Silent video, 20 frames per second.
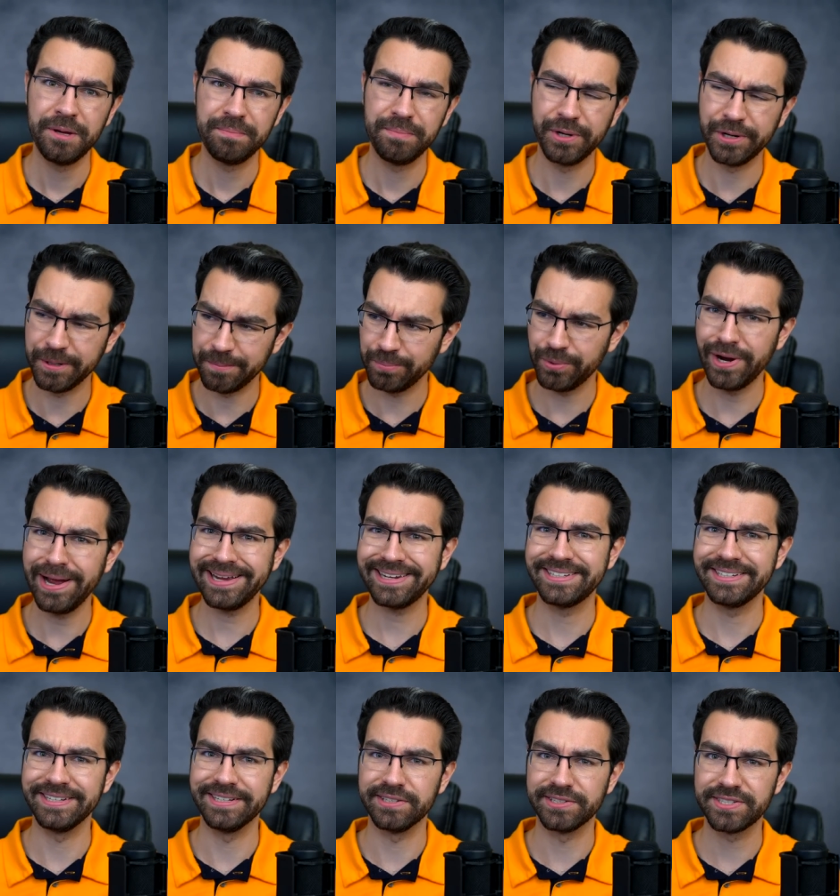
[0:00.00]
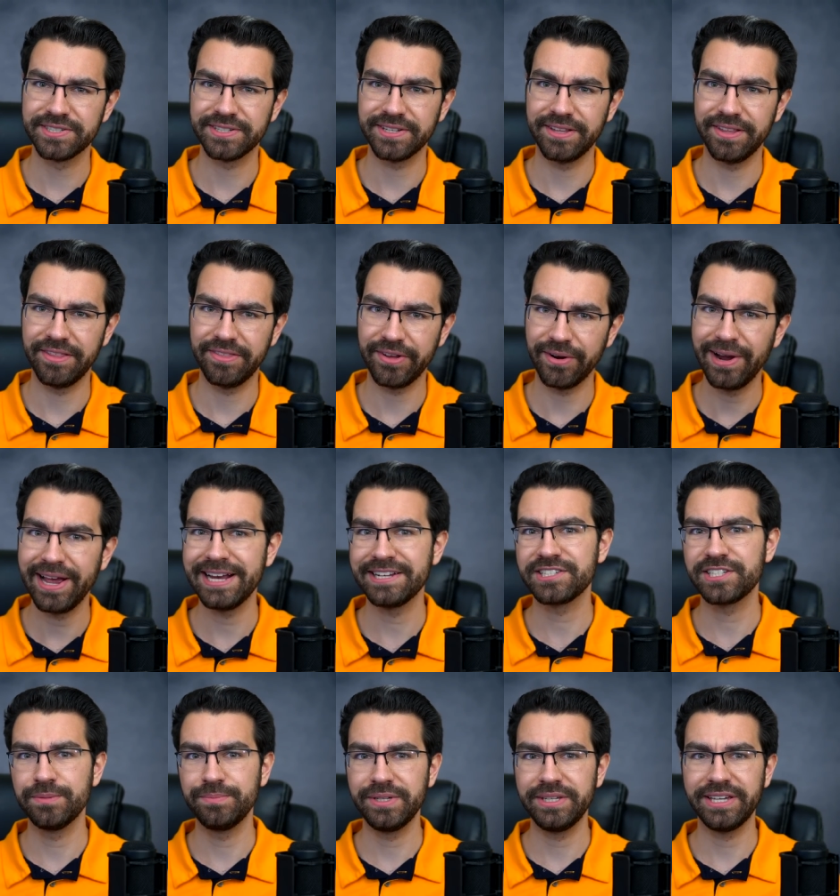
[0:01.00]
but in practice, there
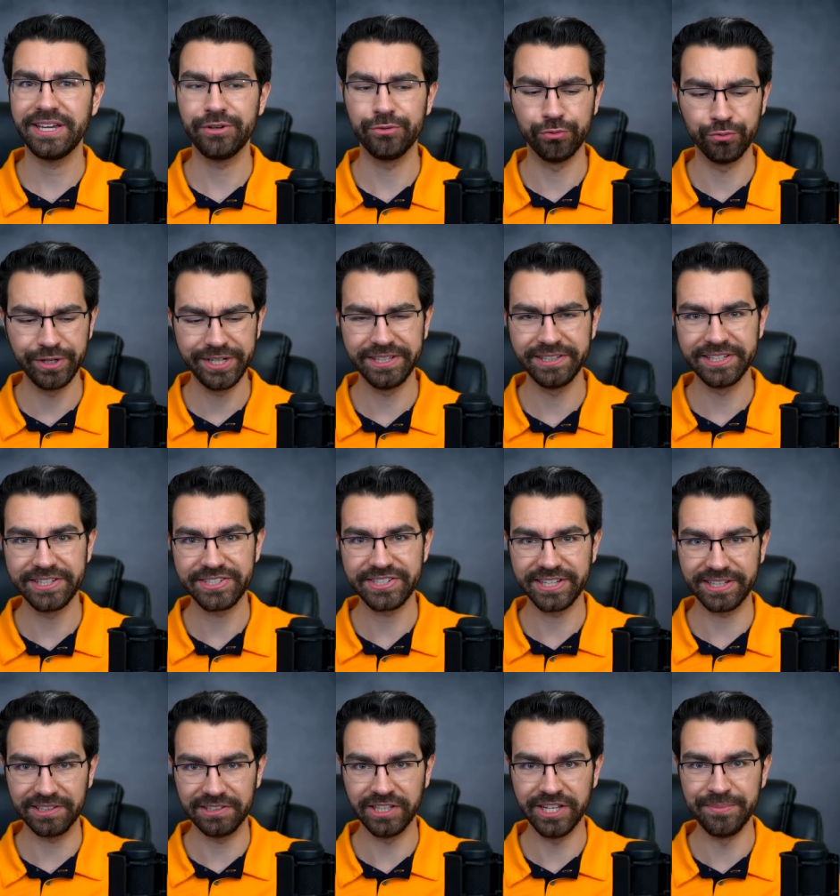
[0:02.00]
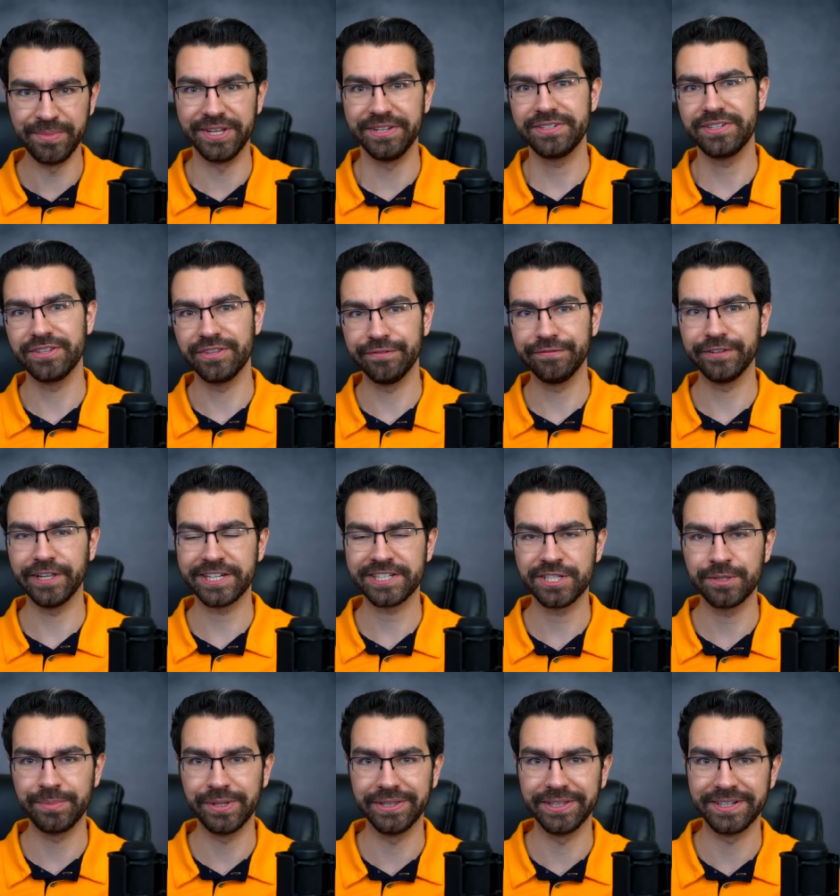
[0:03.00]
has to be a realistic limit to the
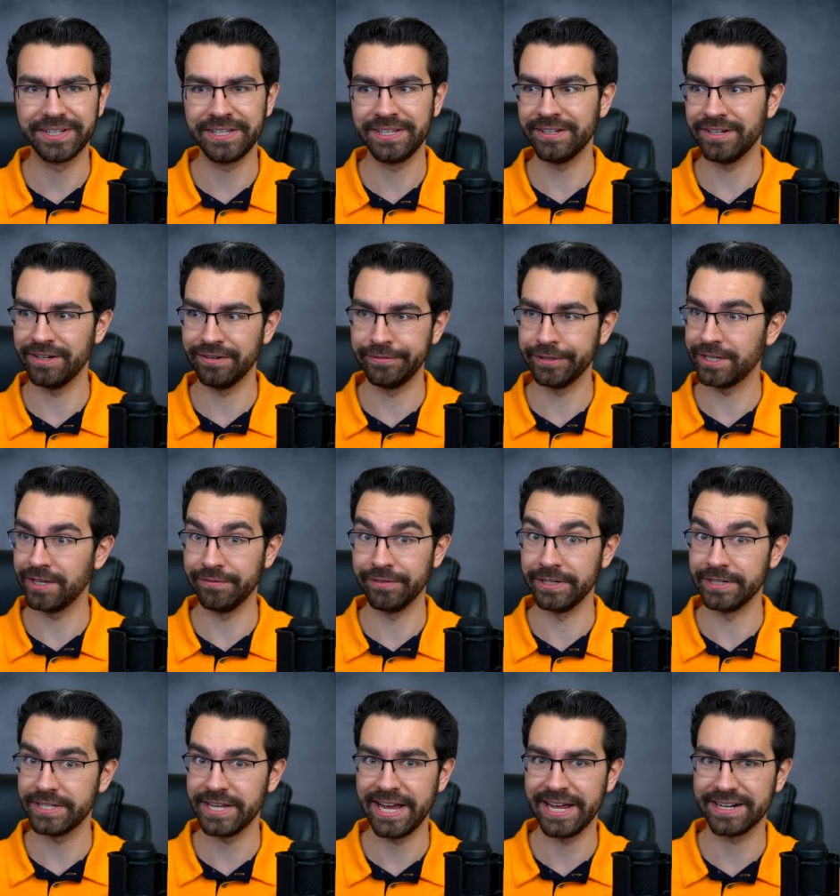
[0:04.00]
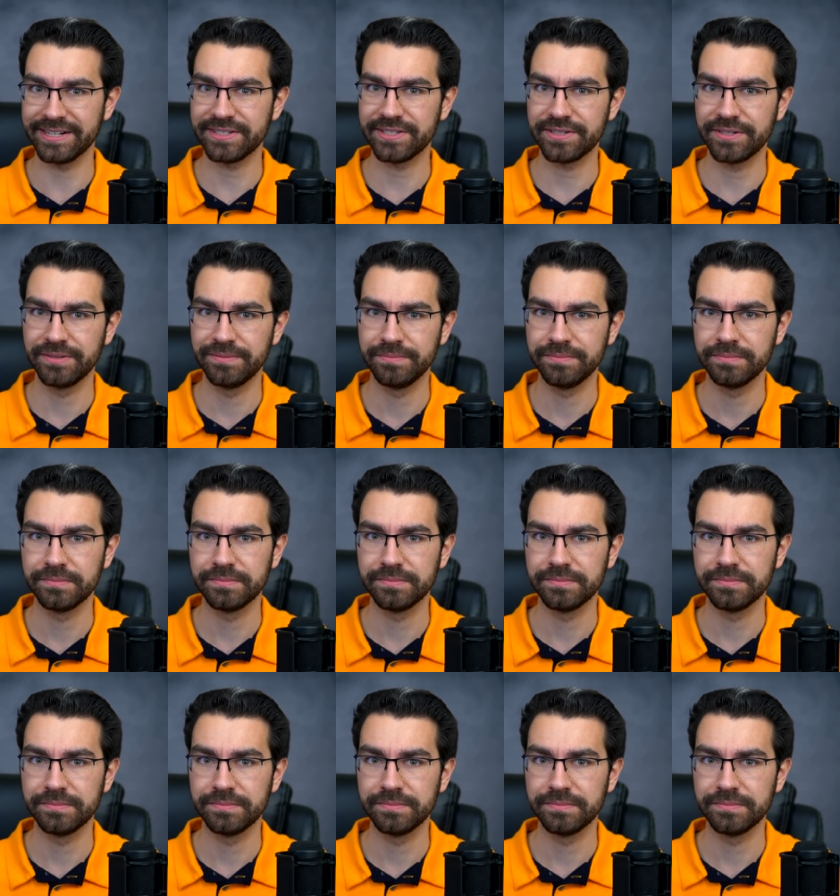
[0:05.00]
flexibility of a given text.